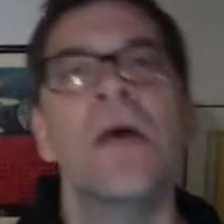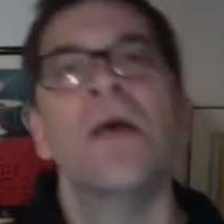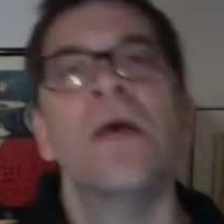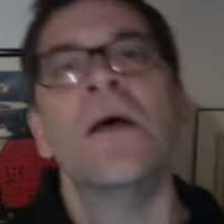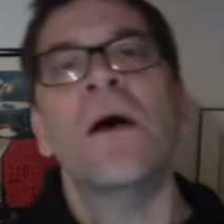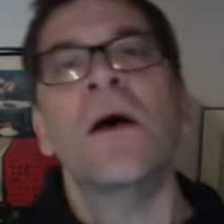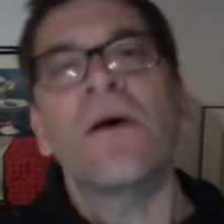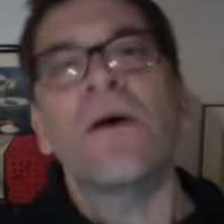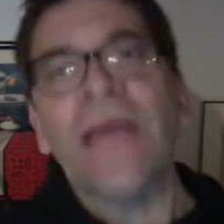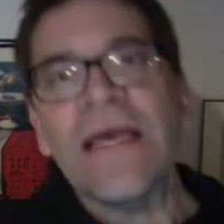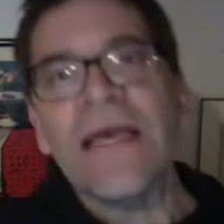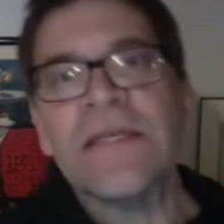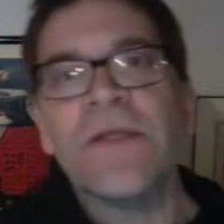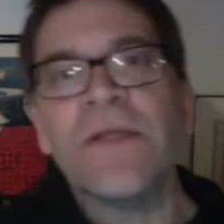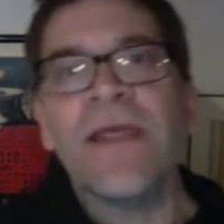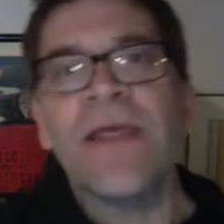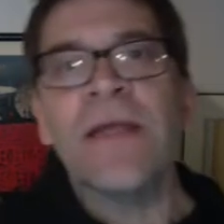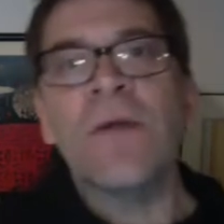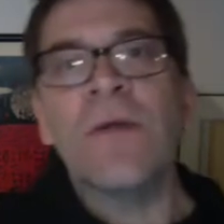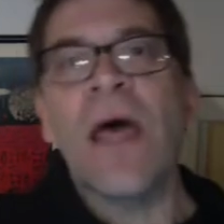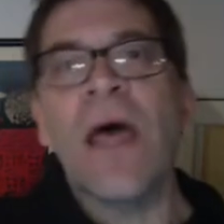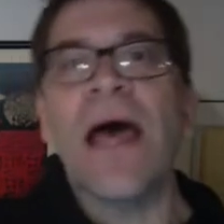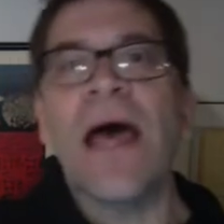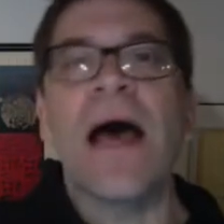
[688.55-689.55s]
Okay, so
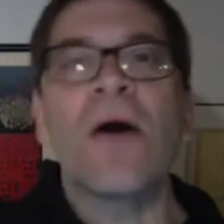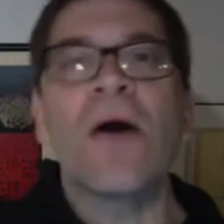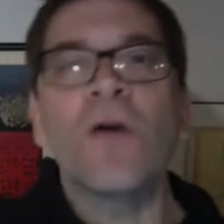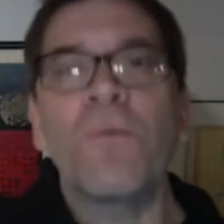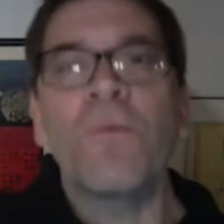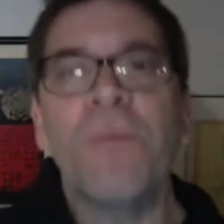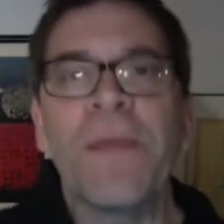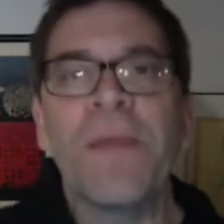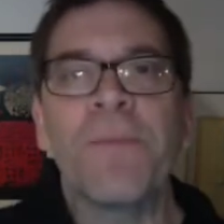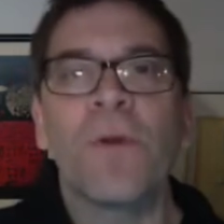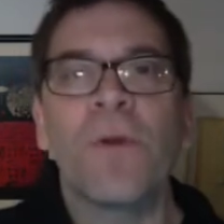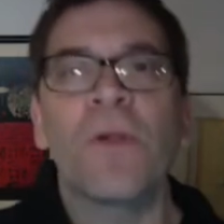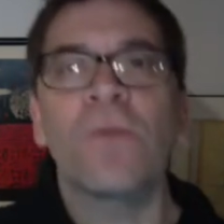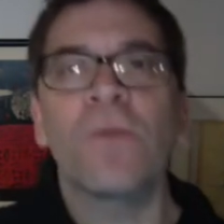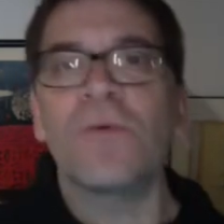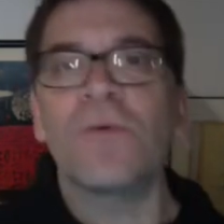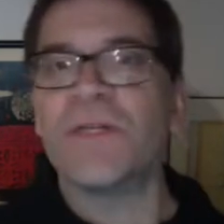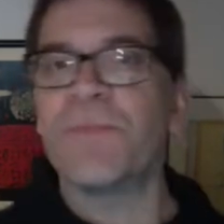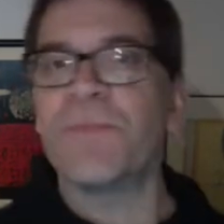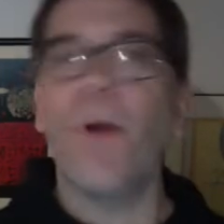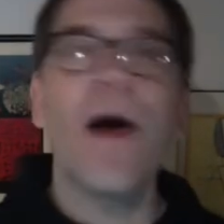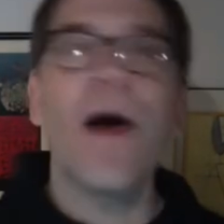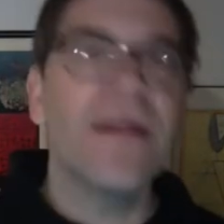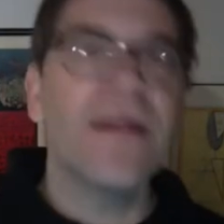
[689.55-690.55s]
then how do people
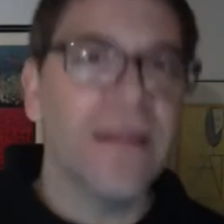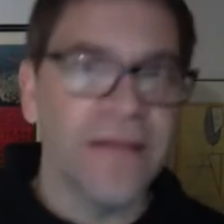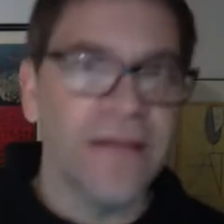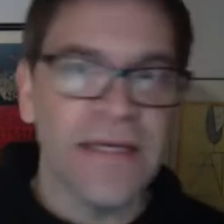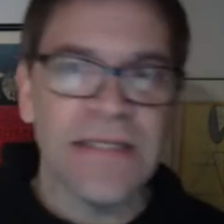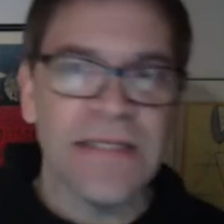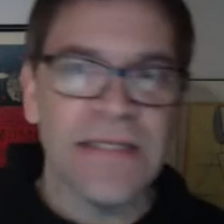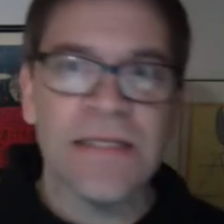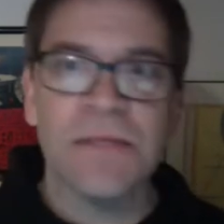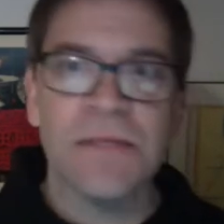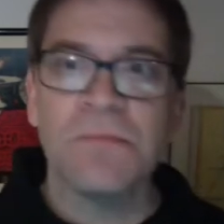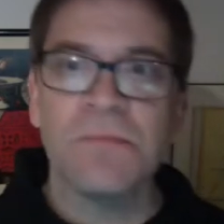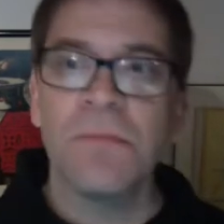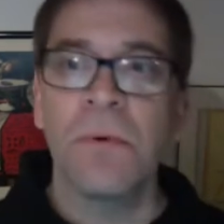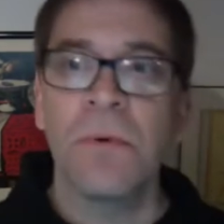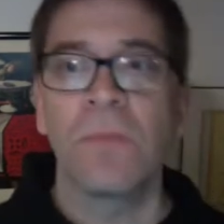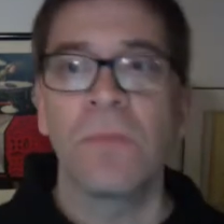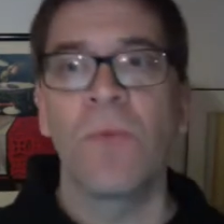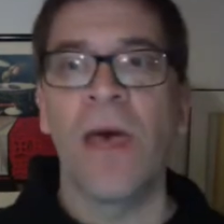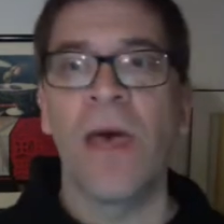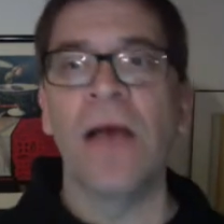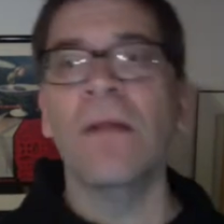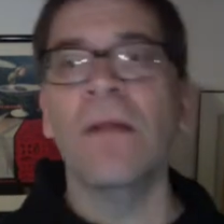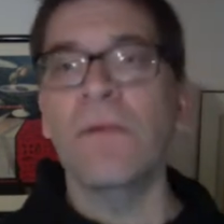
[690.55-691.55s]
respond to this?
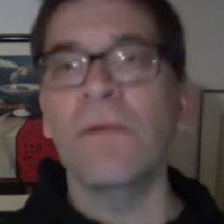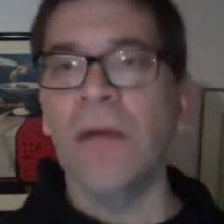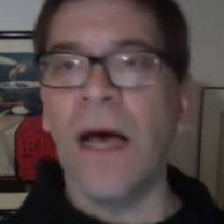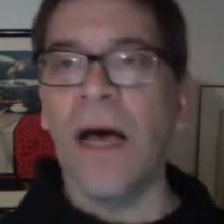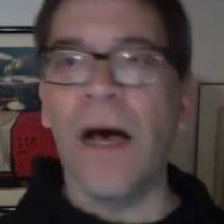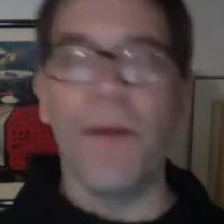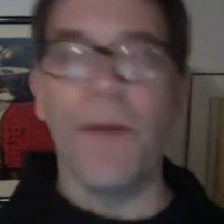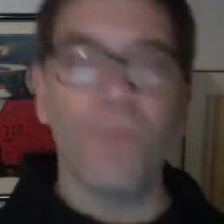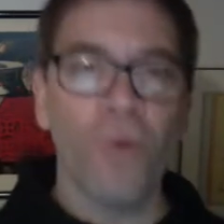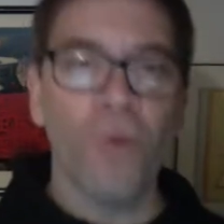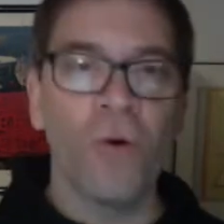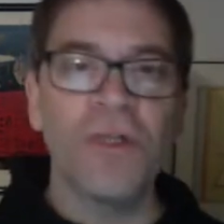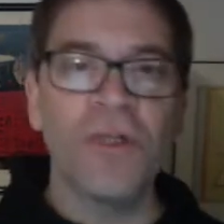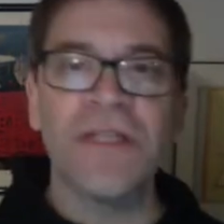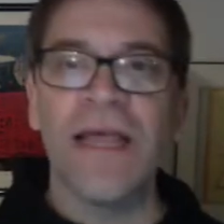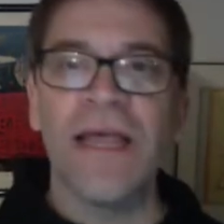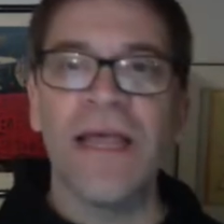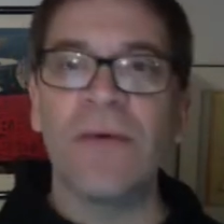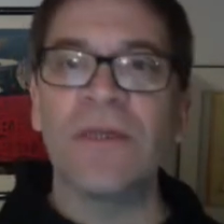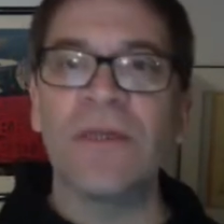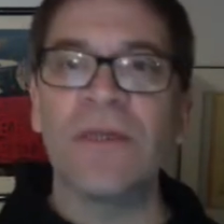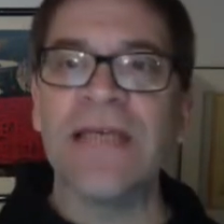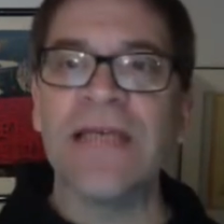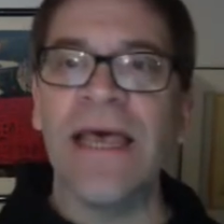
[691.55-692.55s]
Well, approach
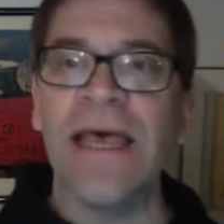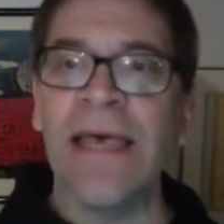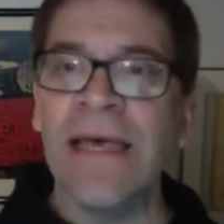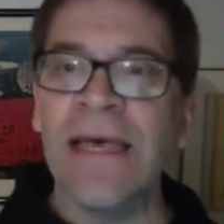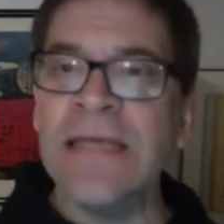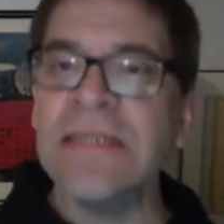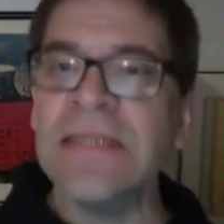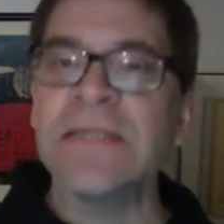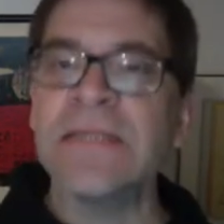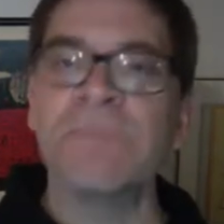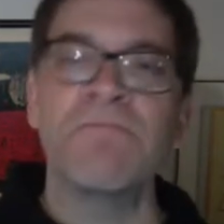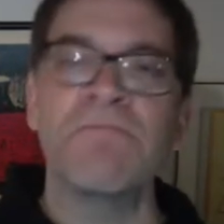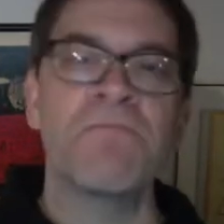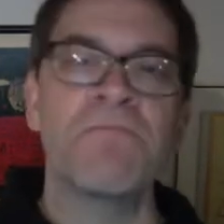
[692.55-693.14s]
they would say is,